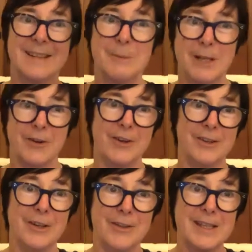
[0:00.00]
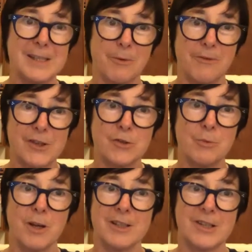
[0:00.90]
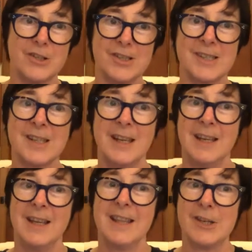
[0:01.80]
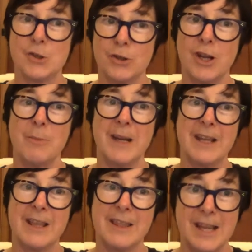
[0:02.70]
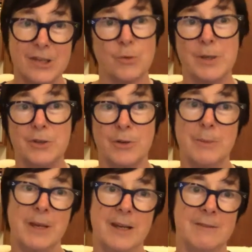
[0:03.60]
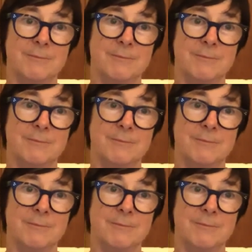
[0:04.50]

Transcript: oh my God, you know, these are professional politicians. They should know better. They should be doing better.